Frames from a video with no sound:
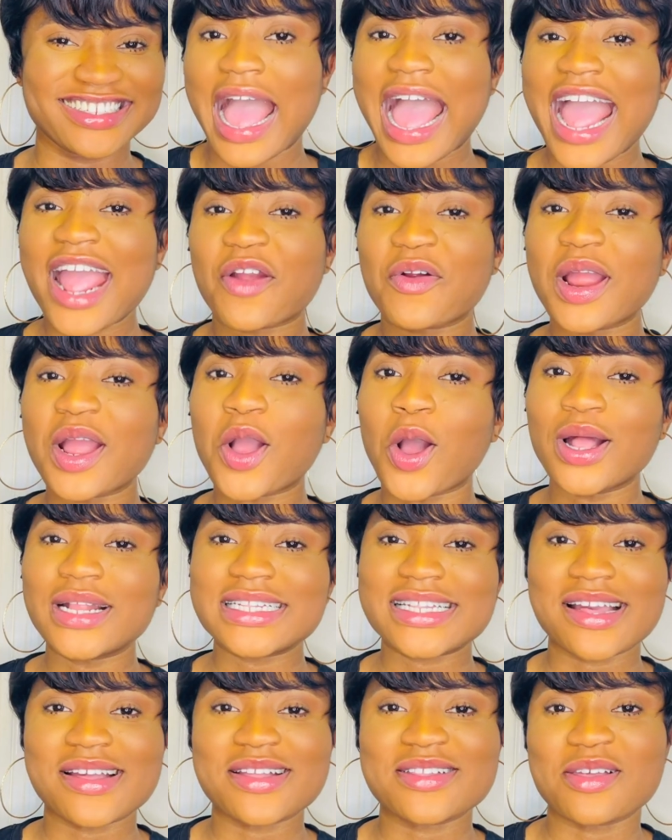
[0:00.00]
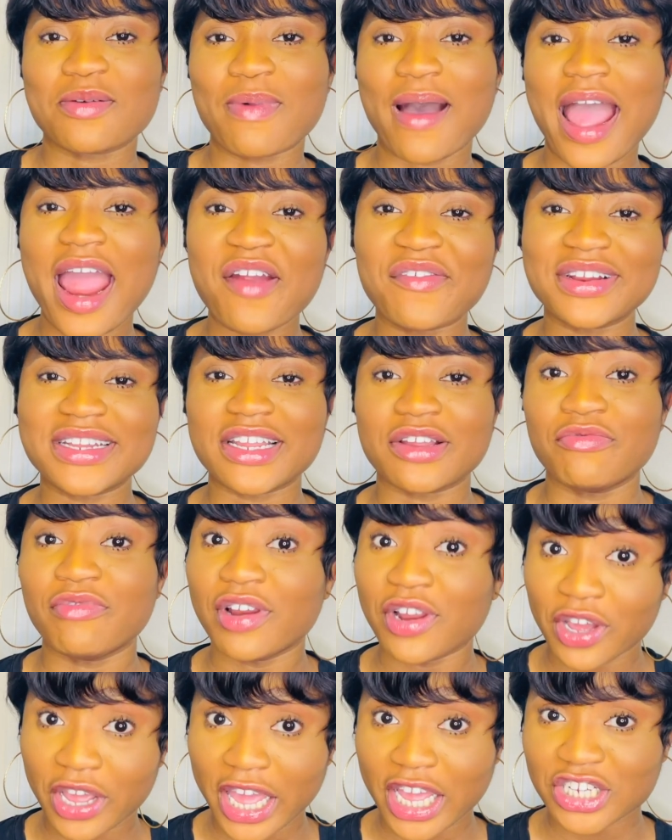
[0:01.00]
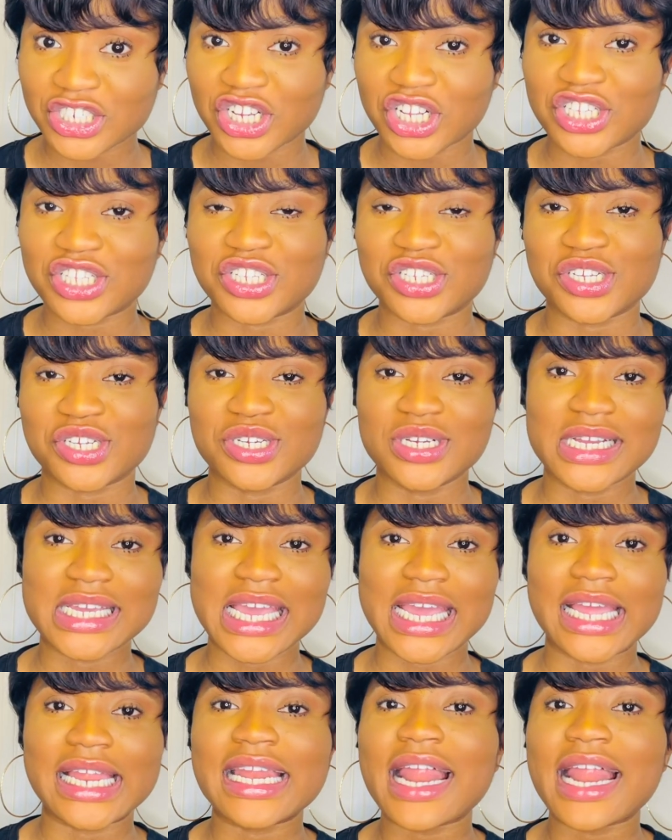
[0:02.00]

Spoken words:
I create content about everything relocation to the UK,